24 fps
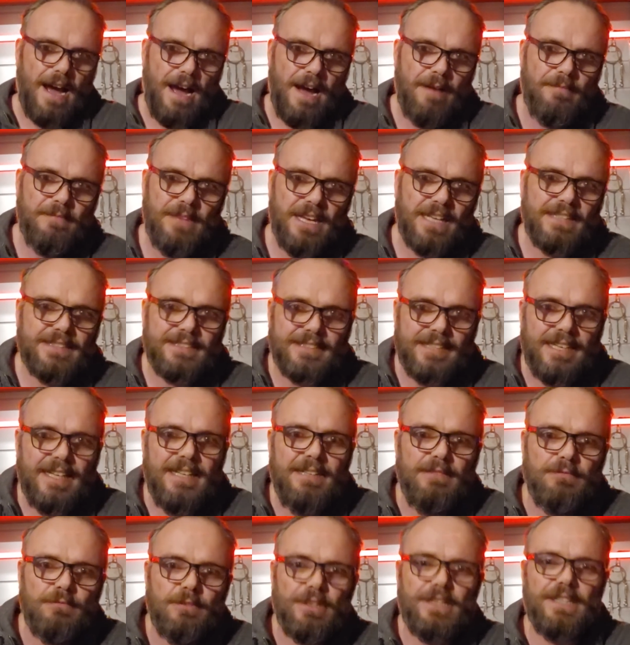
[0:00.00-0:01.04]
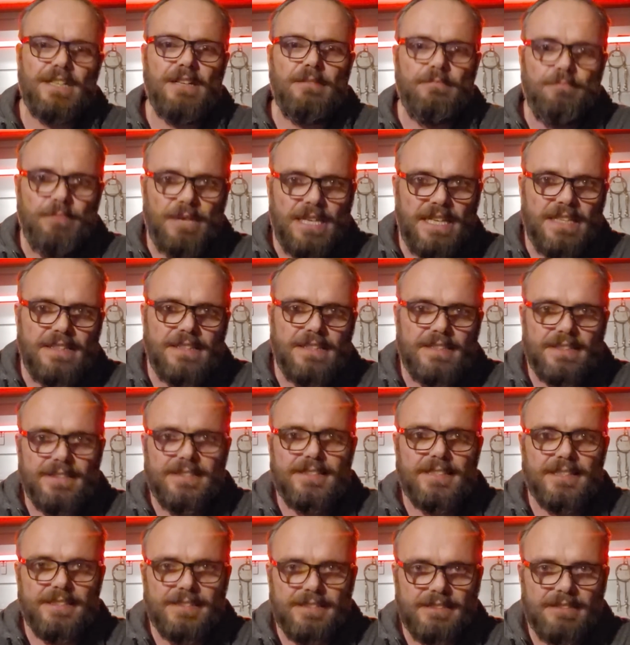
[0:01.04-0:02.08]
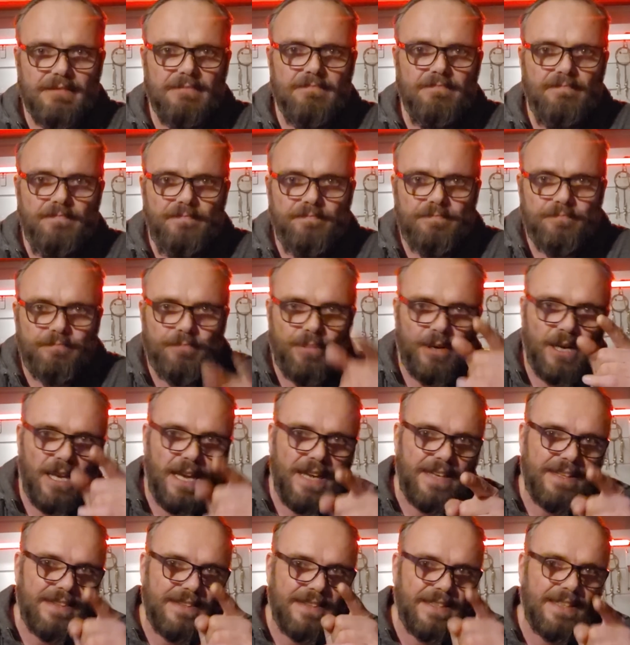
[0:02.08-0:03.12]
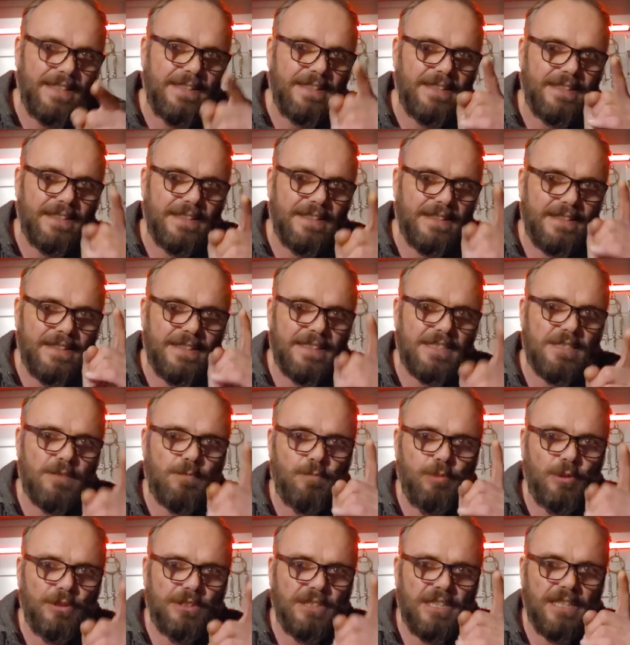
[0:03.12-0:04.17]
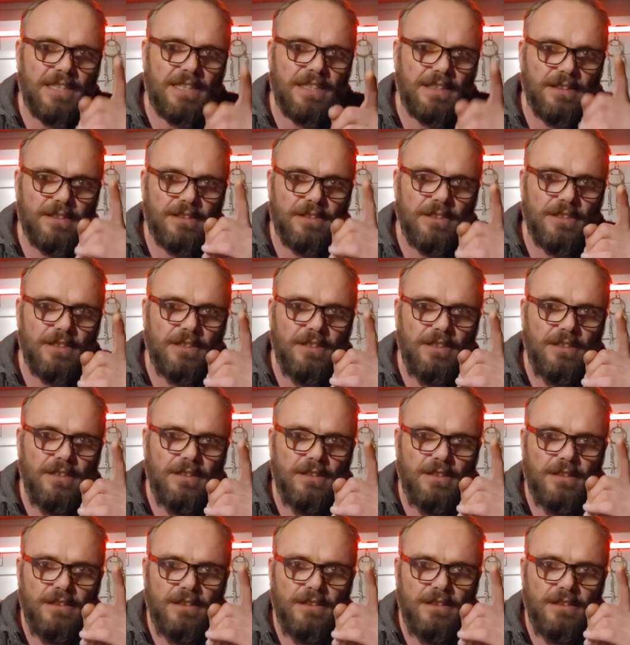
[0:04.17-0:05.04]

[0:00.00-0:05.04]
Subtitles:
I'm not saying we're gonna beat the system, but I think that this particular